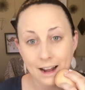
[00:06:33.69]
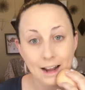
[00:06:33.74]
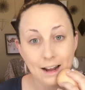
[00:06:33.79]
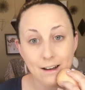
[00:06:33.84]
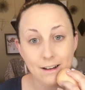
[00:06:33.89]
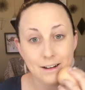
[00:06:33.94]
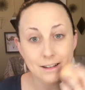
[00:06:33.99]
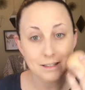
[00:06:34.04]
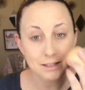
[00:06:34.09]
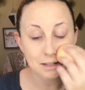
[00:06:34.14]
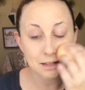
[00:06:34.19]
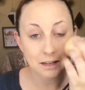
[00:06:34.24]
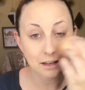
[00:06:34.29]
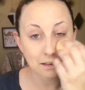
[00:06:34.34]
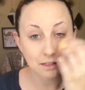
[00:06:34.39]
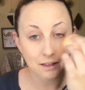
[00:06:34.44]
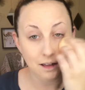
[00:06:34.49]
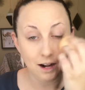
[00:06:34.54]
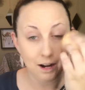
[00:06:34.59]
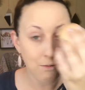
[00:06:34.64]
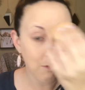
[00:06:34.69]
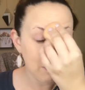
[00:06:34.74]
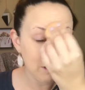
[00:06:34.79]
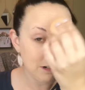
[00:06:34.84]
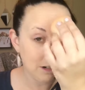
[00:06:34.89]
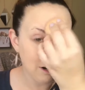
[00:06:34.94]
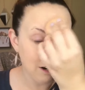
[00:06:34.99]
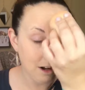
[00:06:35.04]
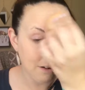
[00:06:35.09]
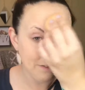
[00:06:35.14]
I honestly thought I
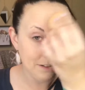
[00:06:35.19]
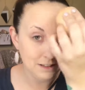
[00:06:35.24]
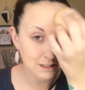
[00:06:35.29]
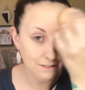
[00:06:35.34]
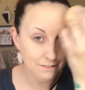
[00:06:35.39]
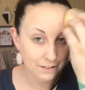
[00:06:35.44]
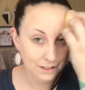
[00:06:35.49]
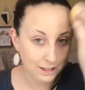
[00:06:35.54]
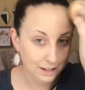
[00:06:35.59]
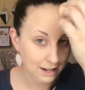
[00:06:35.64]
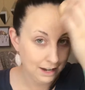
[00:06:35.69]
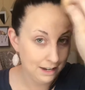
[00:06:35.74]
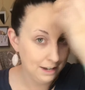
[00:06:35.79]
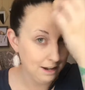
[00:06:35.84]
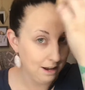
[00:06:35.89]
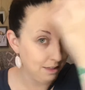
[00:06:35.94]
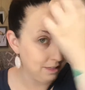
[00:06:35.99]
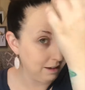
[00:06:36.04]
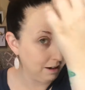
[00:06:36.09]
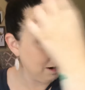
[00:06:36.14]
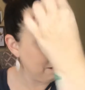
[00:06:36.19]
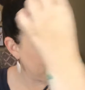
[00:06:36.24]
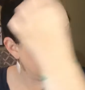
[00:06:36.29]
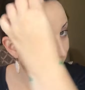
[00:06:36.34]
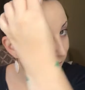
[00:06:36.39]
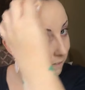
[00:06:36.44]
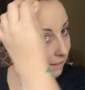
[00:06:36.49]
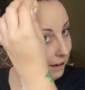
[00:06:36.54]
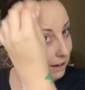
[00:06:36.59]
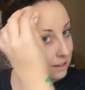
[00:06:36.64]
washed it off because I felt like I had nothing on
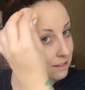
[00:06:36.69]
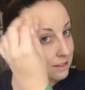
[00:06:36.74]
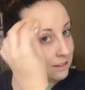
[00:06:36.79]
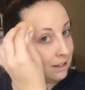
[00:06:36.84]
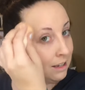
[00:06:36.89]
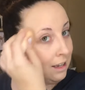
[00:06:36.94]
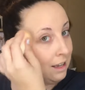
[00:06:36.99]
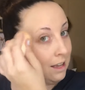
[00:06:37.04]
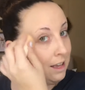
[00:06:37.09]
my face.